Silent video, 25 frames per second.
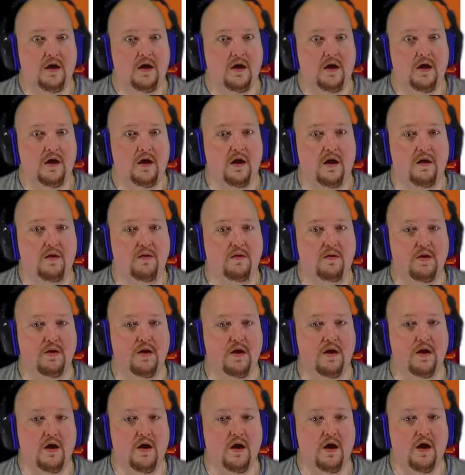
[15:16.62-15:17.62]
Oh
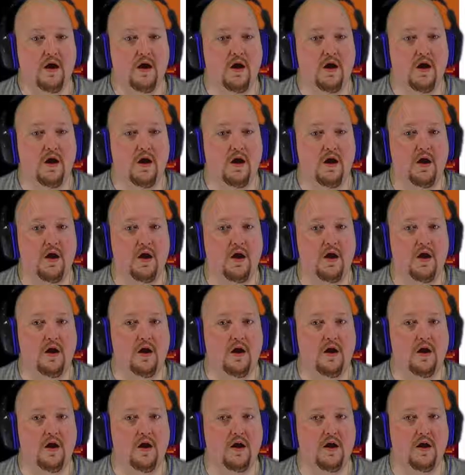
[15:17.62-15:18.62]

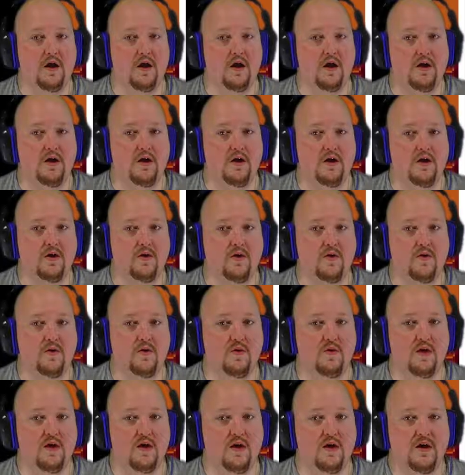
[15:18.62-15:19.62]
no!
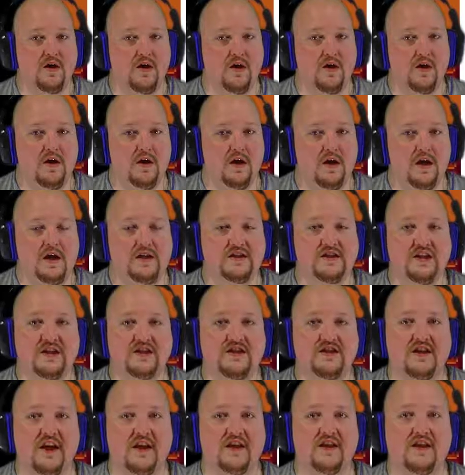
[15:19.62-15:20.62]
Is
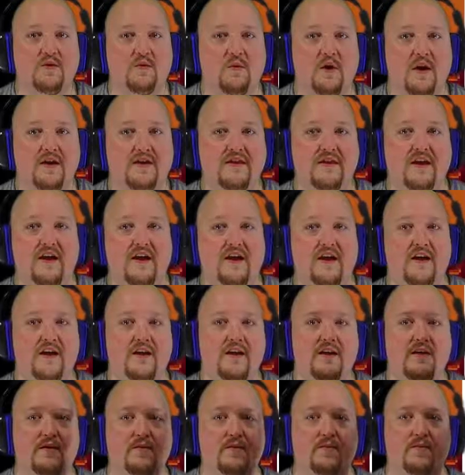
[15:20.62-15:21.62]
this like the one that
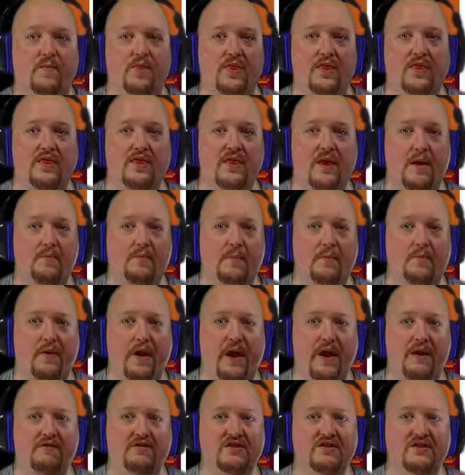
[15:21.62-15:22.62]
that
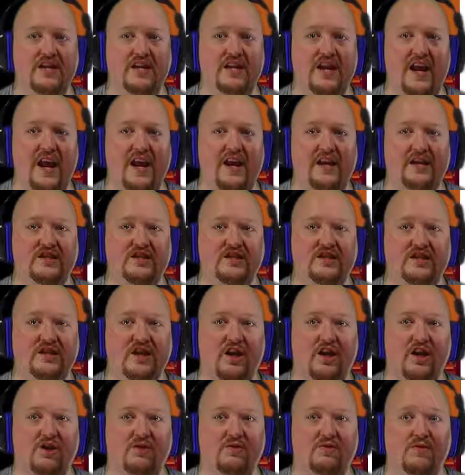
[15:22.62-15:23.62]
Papyrus did ages
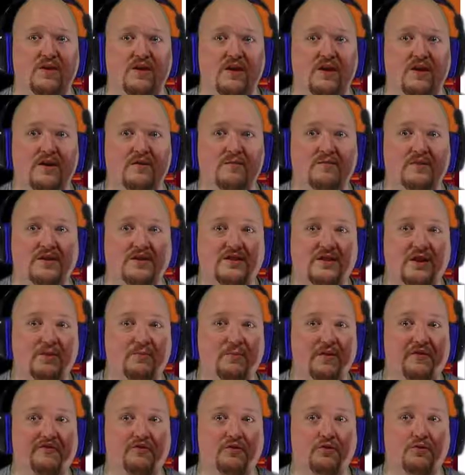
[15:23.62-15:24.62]
ago? But it's gonna
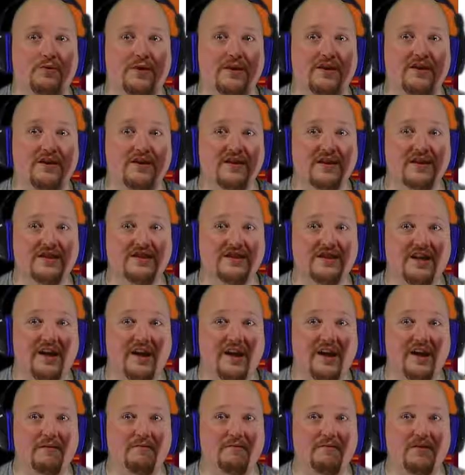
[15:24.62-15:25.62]
be for real this
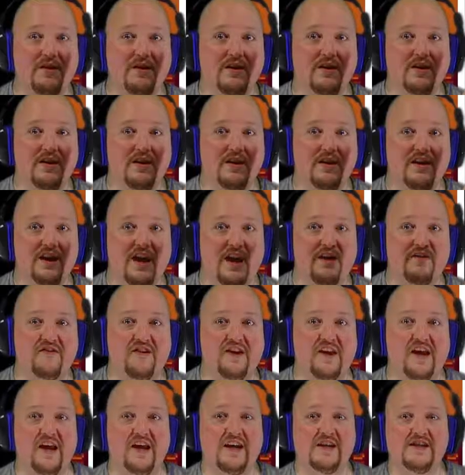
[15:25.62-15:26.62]
time? If it
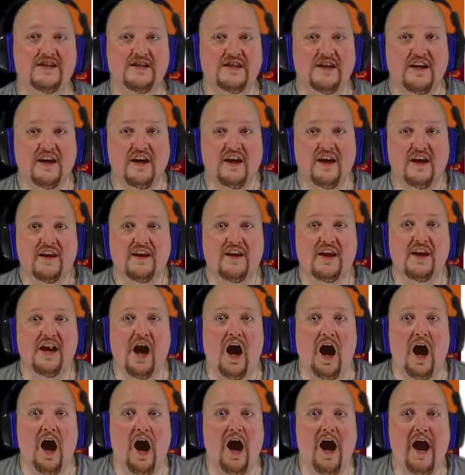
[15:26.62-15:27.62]
is, then
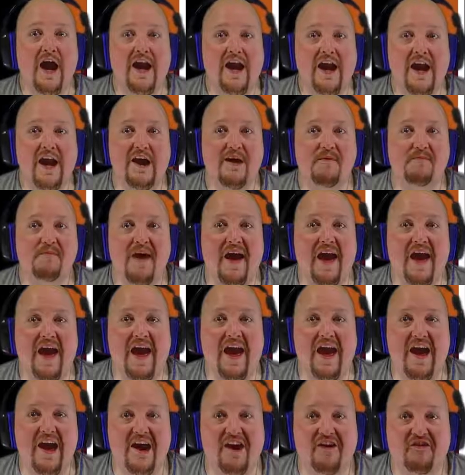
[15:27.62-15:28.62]
I am
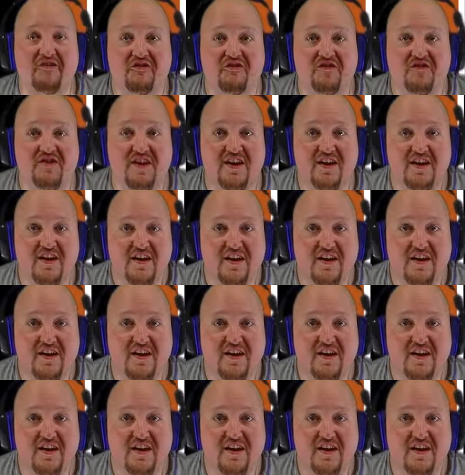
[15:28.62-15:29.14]
effed!